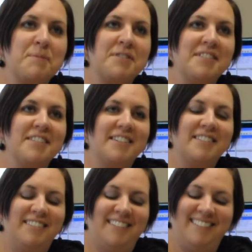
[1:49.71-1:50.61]

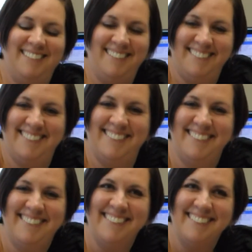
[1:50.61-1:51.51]
Intentionally
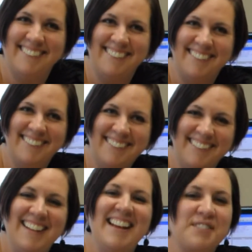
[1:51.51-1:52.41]
foster fun
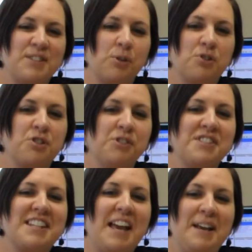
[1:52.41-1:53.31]
social
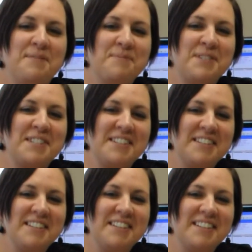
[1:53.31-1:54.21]
games.
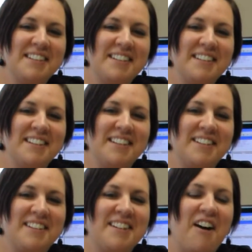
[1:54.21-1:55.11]
Contests and
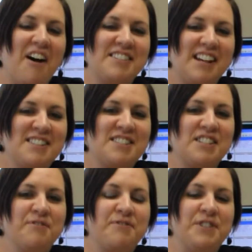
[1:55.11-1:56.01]
food. Contests
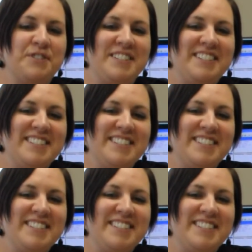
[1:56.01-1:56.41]
and food.